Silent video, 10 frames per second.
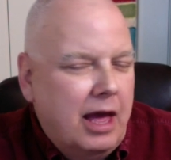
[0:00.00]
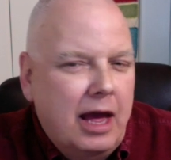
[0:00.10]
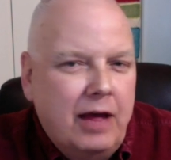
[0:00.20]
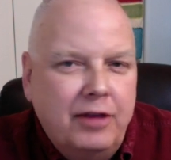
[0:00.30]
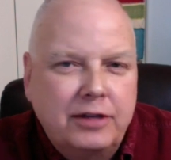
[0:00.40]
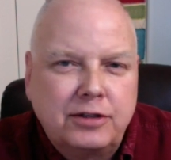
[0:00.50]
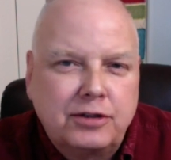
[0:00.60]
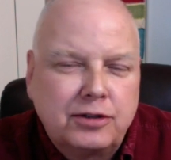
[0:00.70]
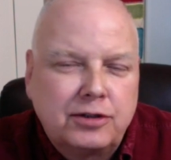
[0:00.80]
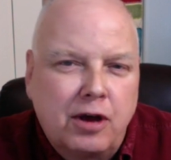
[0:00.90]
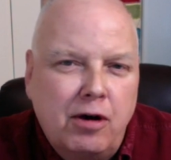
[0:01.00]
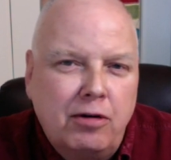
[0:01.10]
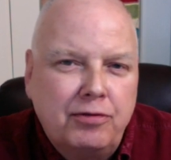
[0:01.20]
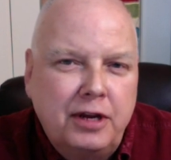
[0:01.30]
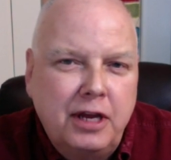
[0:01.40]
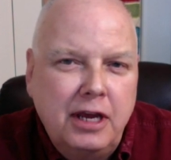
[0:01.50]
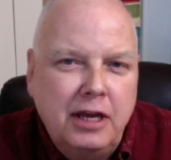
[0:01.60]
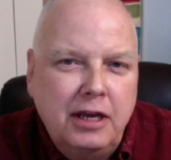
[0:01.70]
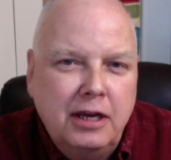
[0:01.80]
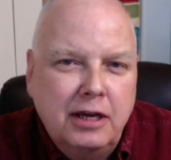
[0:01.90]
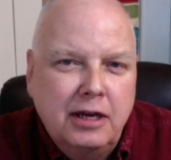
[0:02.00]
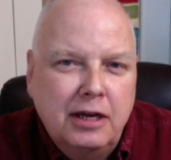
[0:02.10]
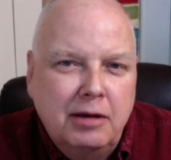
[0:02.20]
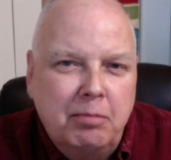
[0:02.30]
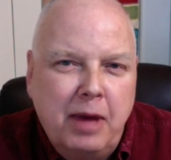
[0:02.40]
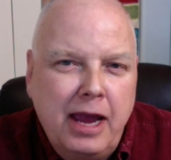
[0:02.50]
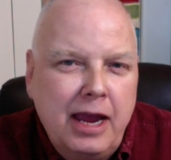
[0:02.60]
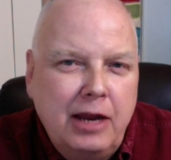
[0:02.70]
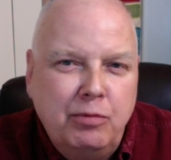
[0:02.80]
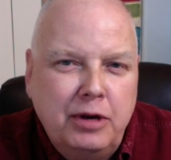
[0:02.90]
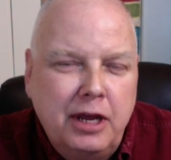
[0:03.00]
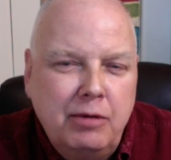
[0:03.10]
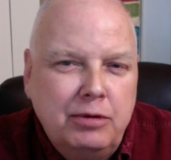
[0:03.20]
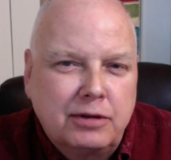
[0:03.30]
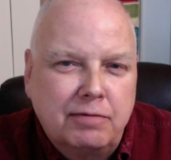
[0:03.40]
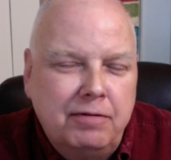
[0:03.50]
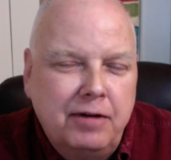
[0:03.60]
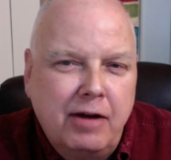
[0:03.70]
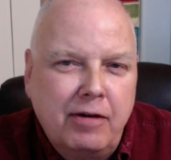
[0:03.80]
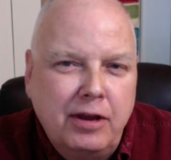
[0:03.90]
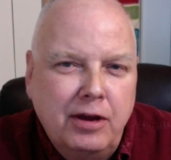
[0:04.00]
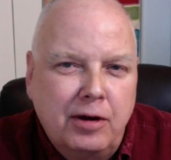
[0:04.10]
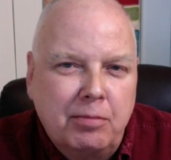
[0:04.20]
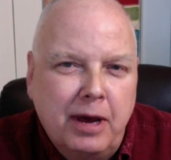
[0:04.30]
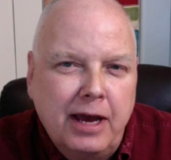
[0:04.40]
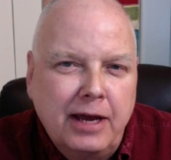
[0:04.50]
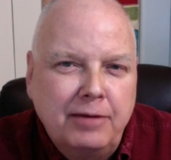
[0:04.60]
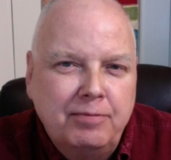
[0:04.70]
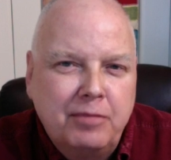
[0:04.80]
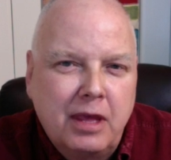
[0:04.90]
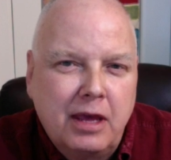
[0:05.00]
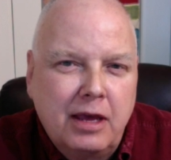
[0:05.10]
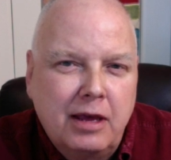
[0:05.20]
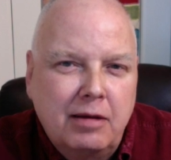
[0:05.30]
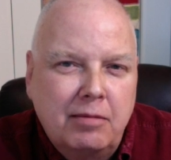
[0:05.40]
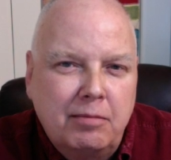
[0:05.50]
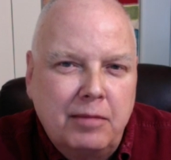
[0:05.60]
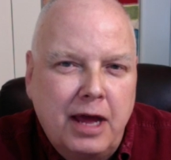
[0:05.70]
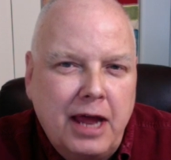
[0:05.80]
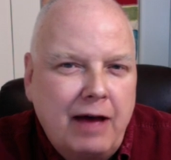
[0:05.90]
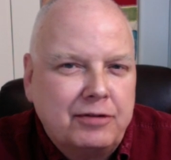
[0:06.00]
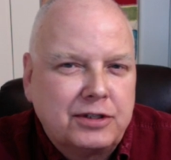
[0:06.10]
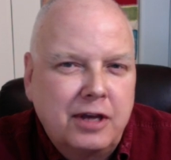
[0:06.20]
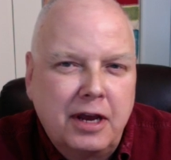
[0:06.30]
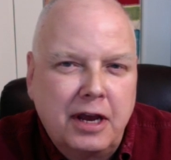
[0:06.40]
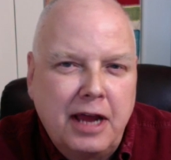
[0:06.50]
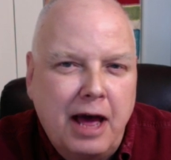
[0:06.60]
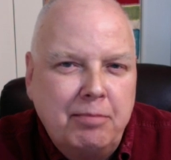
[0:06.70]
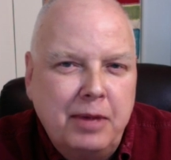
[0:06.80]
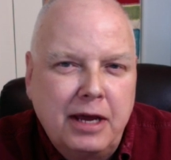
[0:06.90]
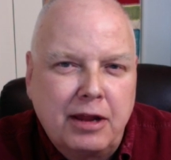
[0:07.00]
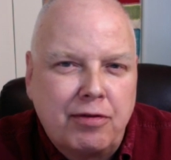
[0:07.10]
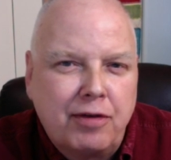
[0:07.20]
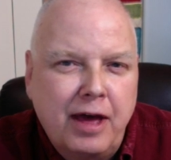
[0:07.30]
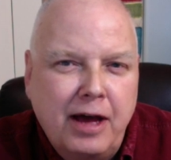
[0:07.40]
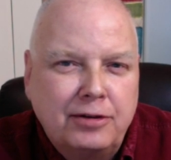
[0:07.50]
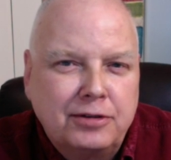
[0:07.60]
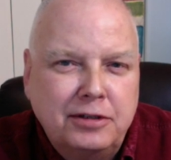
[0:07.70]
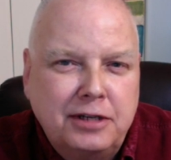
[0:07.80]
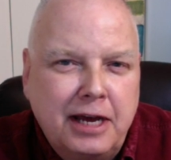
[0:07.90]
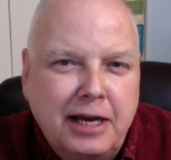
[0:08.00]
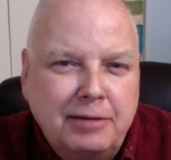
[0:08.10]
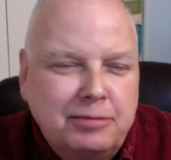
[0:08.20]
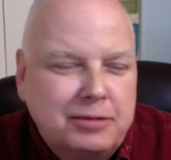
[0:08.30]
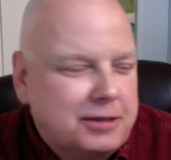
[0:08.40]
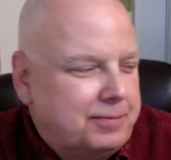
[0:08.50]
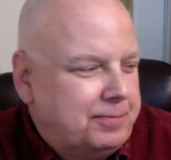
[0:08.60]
And this is a song that he made when he was a very young man. And I've sung it, I bet, 1,000 times.